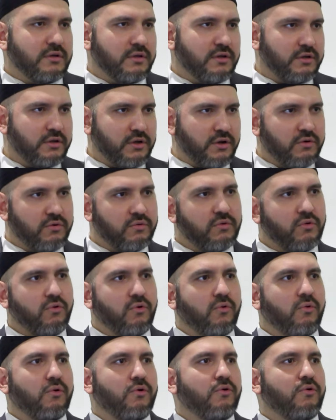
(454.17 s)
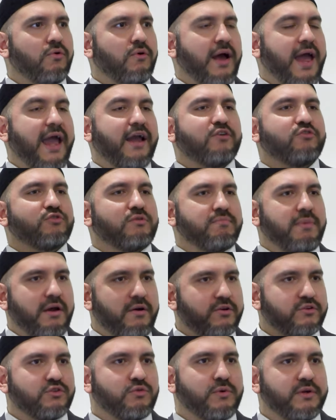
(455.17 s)
you know, or, or
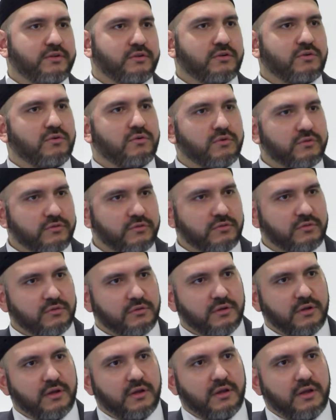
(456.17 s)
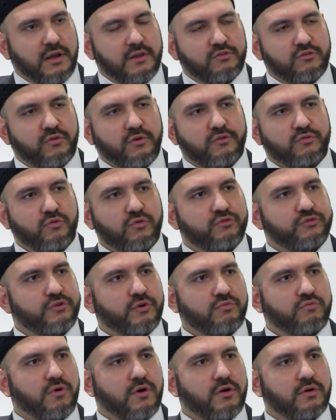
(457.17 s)
extramarital intercourse is, is
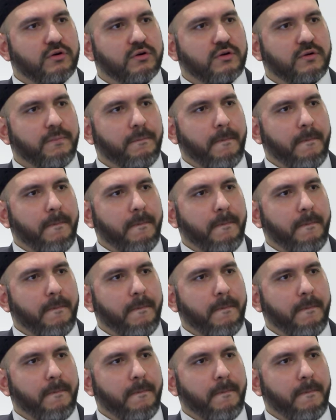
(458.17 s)
also wrong.